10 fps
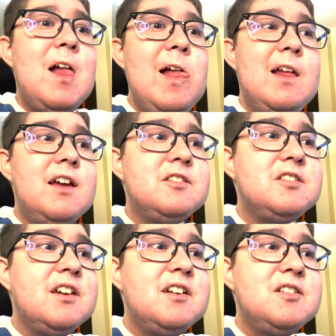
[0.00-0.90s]
Uh, yes,
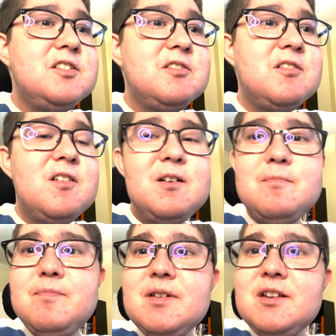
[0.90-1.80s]
and your uh,
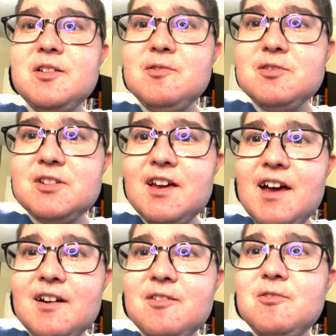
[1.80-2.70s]
big nose
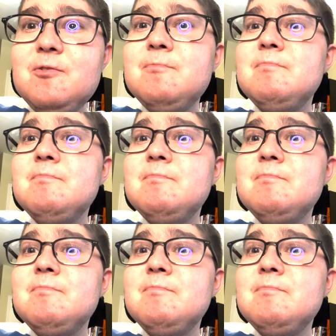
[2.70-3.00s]
tackle,